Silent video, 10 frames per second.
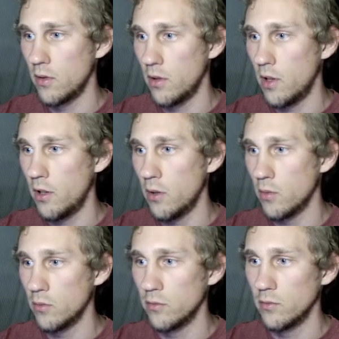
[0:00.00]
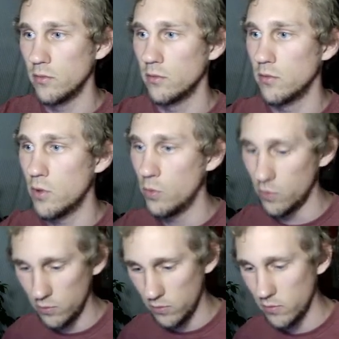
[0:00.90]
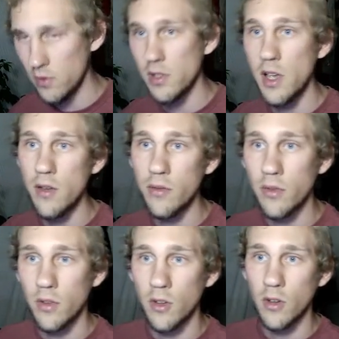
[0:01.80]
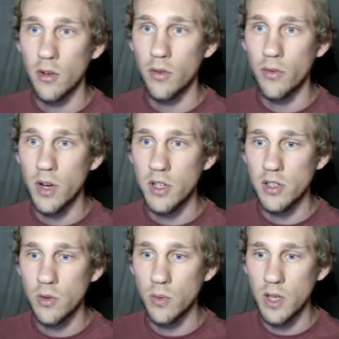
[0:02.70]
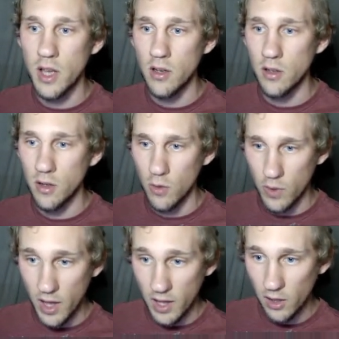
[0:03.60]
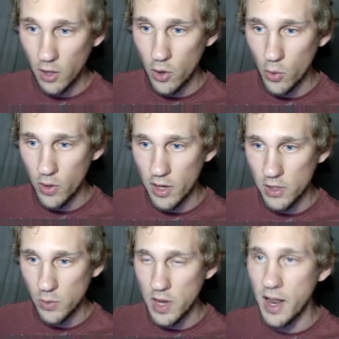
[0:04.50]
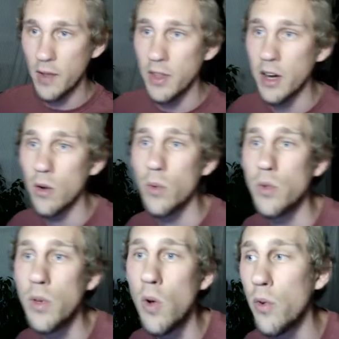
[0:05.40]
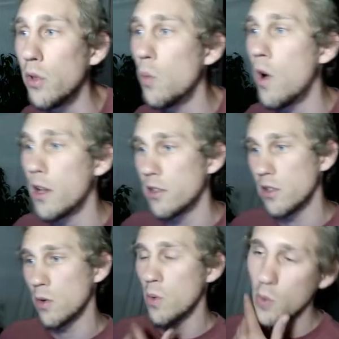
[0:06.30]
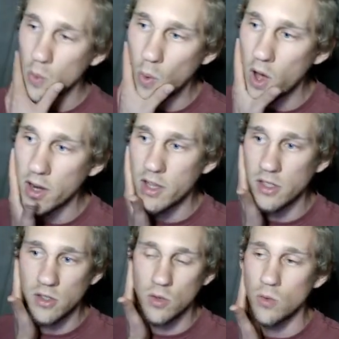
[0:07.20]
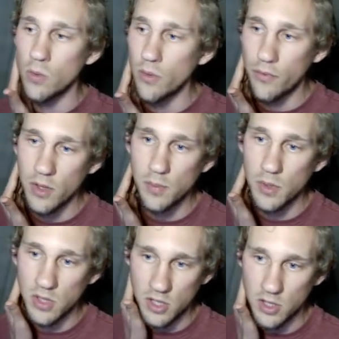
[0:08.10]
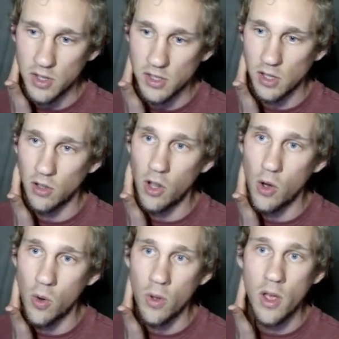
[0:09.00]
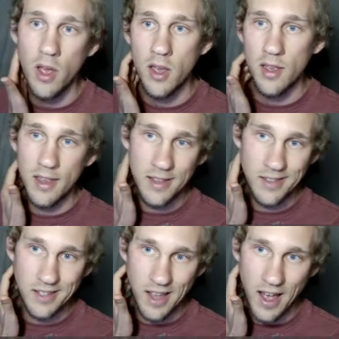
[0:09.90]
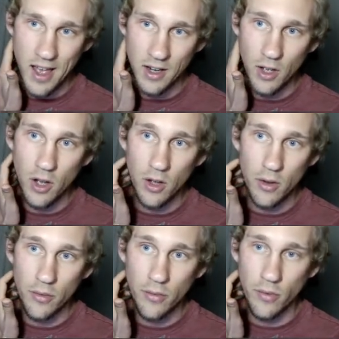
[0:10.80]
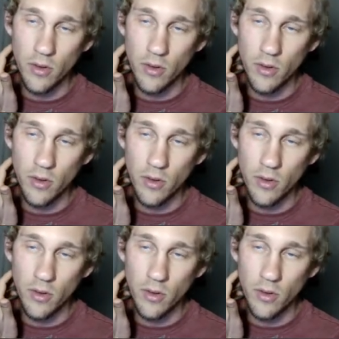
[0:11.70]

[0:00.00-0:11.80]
hello. Cool. Save, refresh, see what we get. We got hello, and it's way down there, which we don't really want. So what we want is to fix position this hello inside of